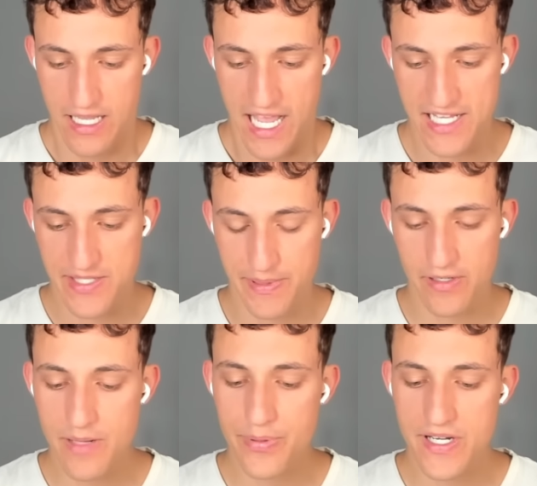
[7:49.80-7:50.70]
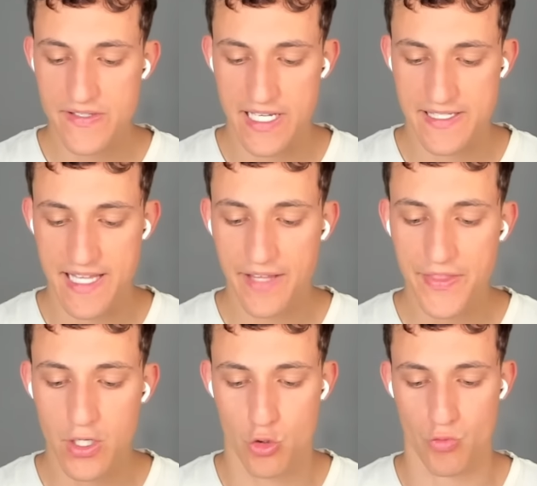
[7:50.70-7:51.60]
And Spirit Empress, it's not
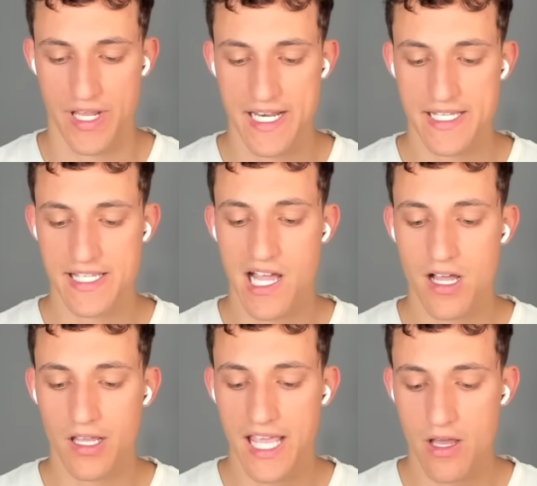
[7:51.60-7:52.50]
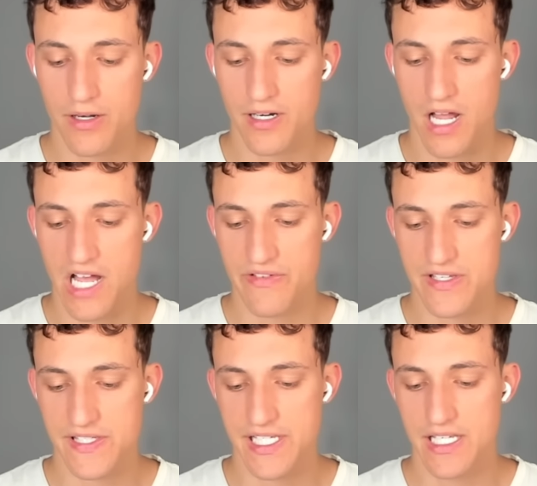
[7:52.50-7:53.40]
the greatest hog counter,
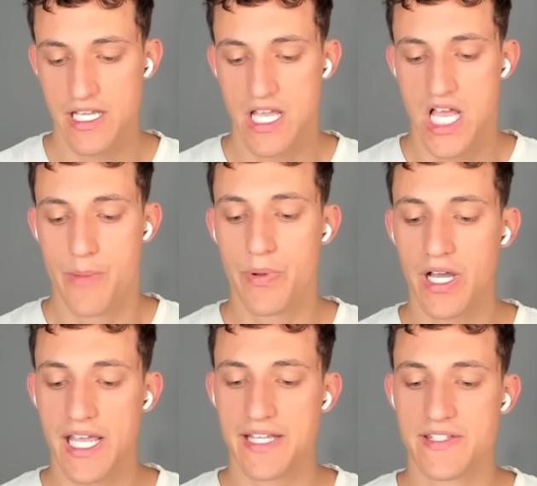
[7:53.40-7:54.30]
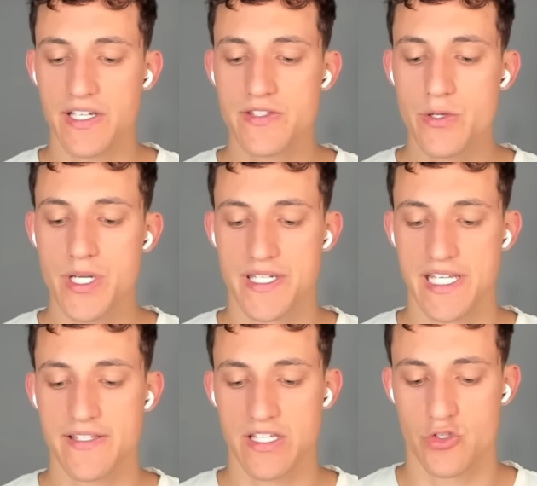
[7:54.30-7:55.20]
obviously, but it does do a
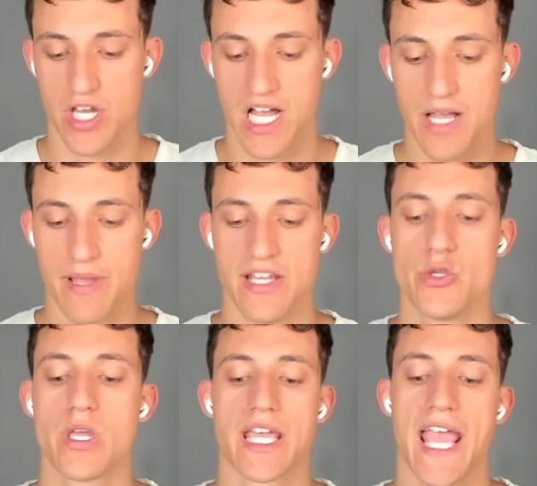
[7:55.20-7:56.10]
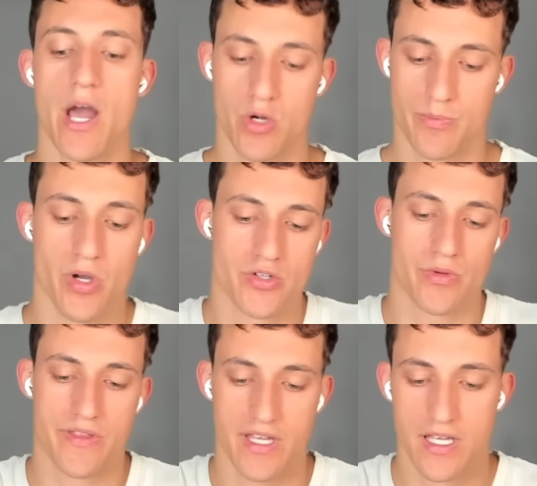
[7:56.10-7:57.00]
decent job, and you can counter push
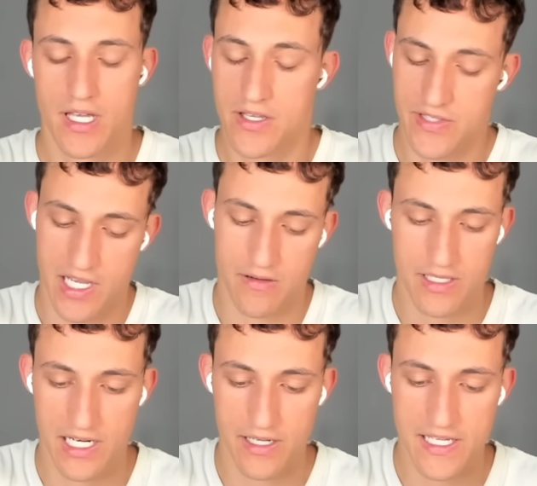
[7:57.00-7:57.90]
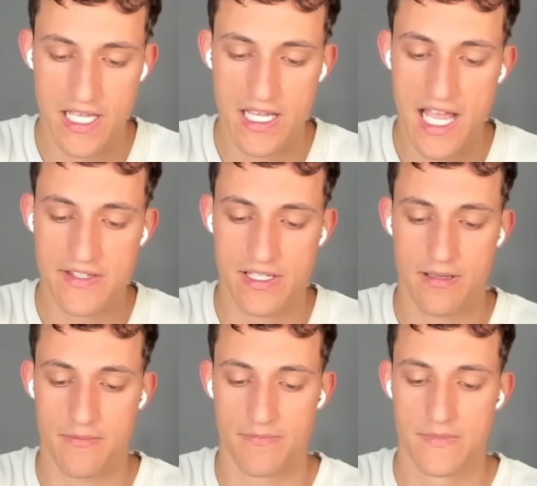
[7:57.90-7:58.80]
with it. So, you know, it has
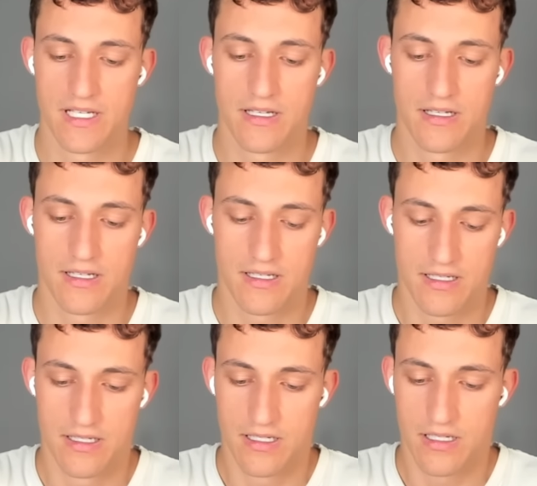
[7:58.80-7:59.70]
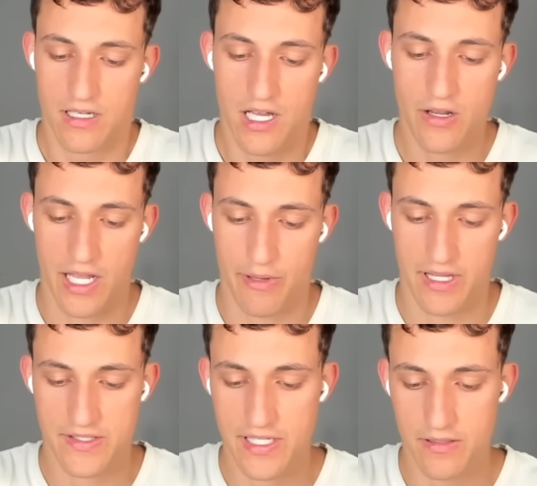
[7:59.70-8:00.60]
some. Okay, wait.
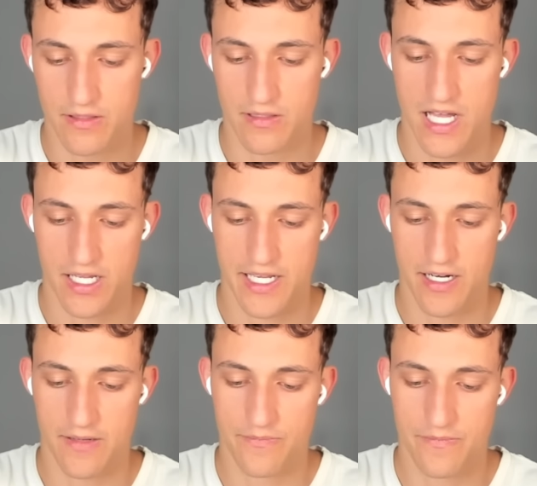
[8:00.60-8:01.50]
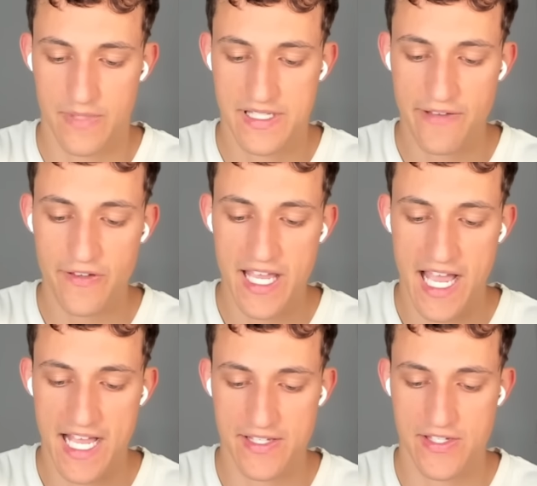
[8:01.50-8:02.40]
Let's hit a little log here. It definitely
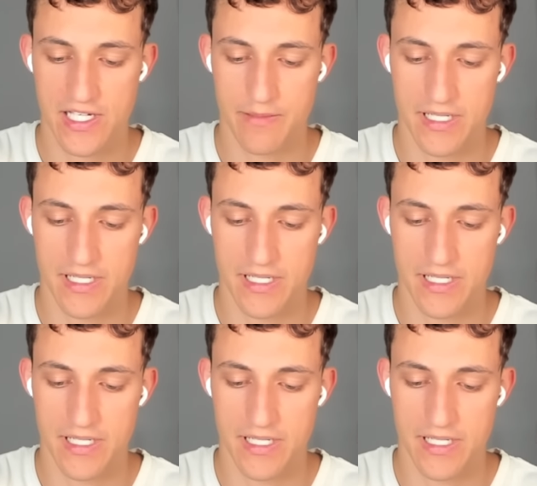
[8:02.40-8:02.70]
has some.